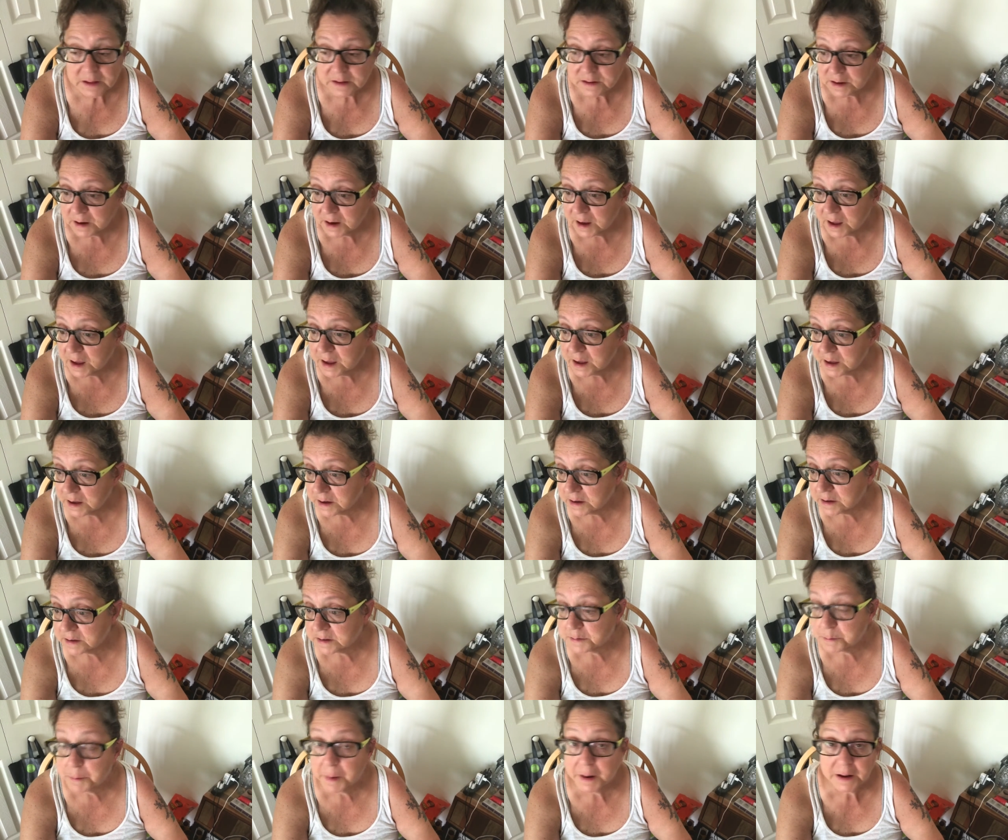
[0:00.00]
Today
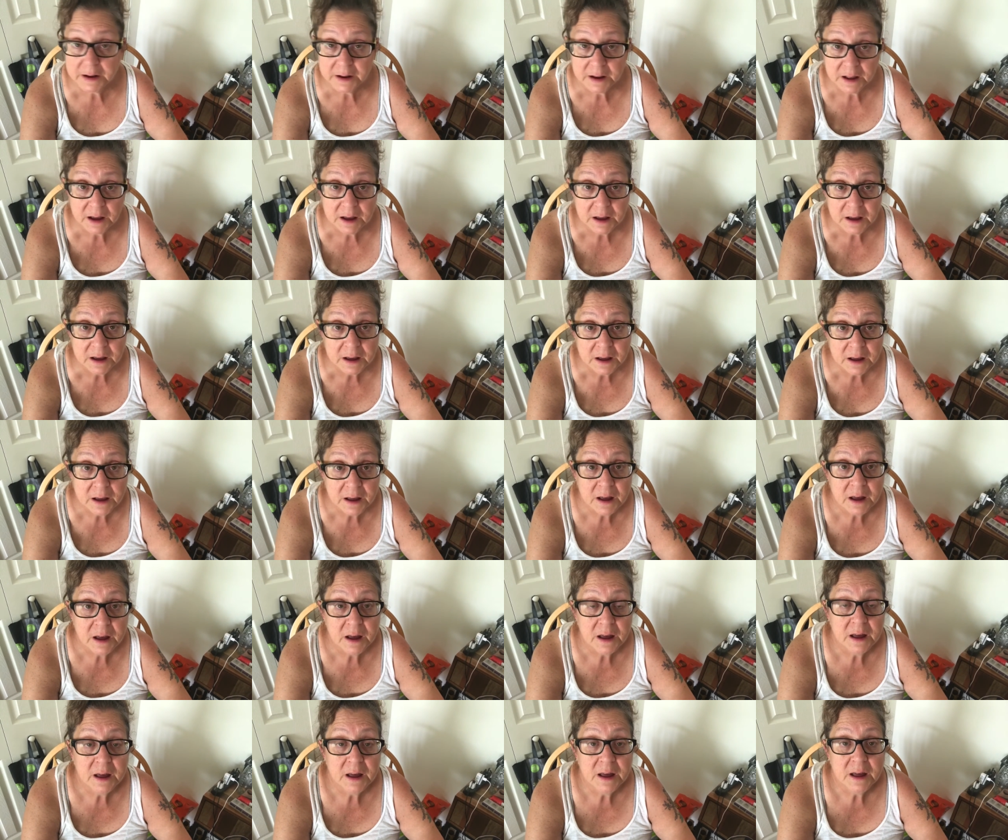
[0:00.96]
is Monday.
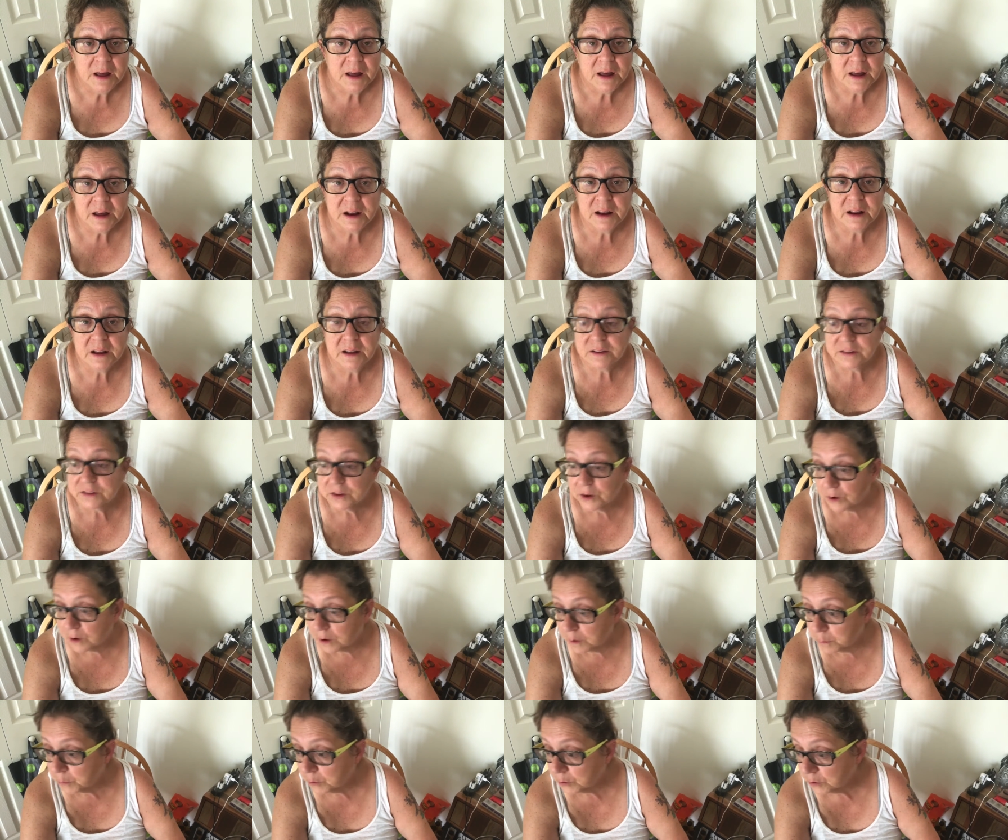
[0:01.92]
It is
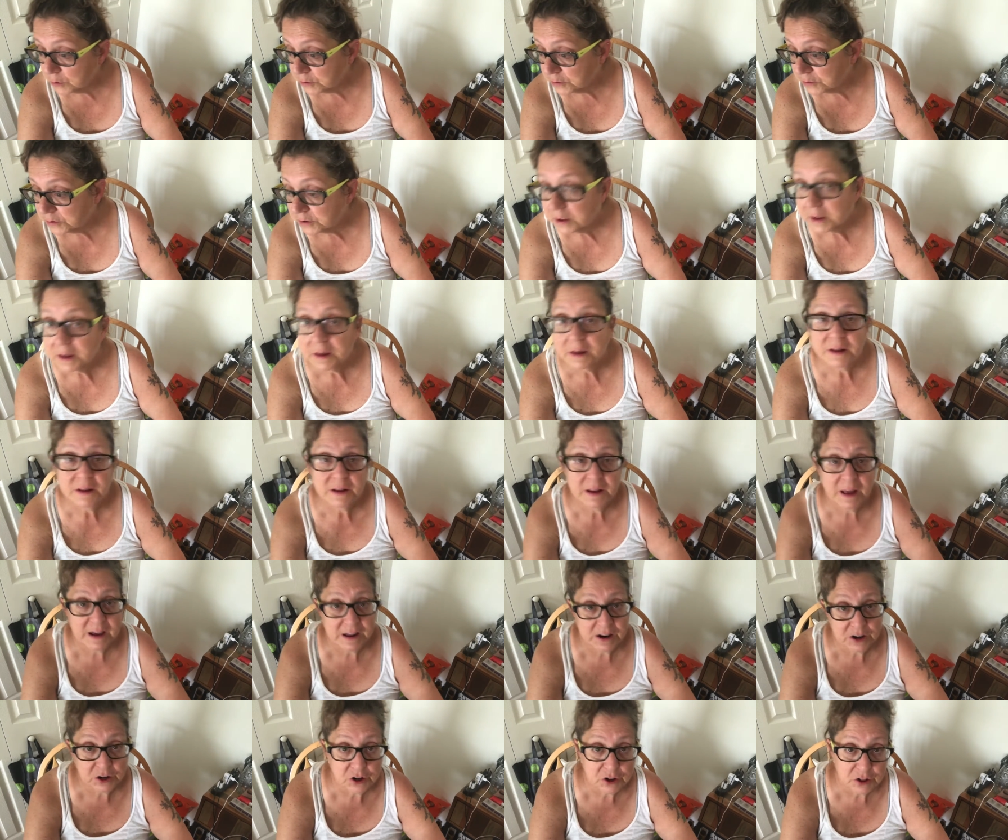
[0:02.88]
almost
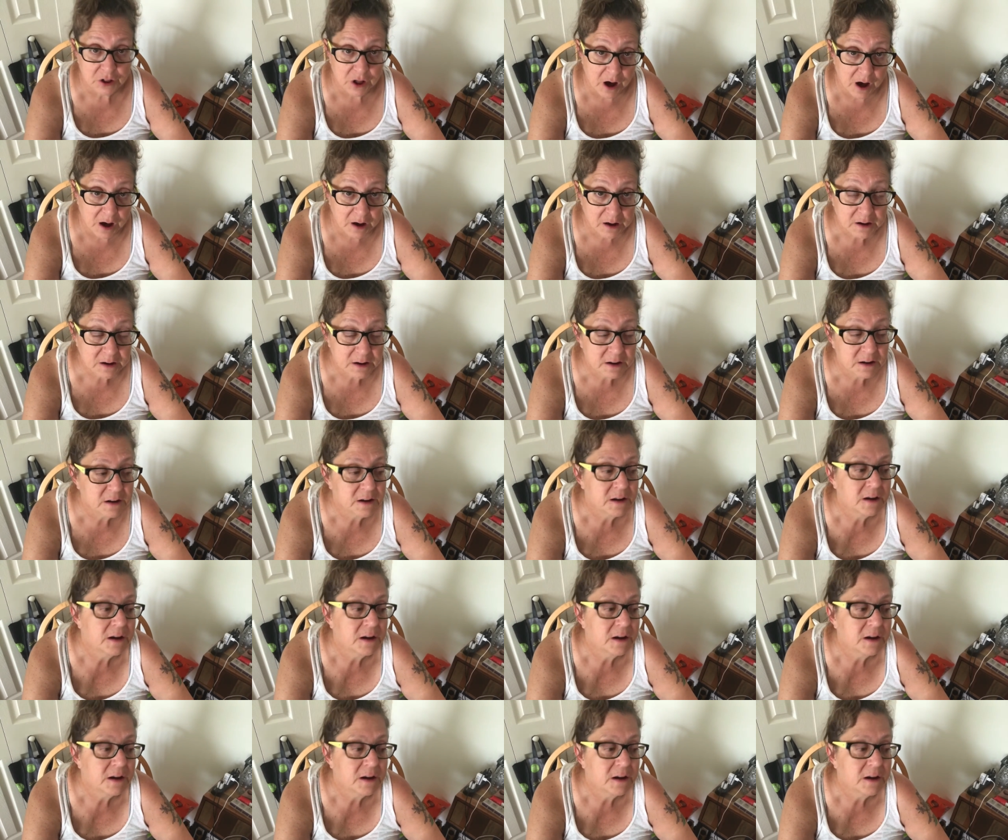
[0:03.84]
nine o'clock.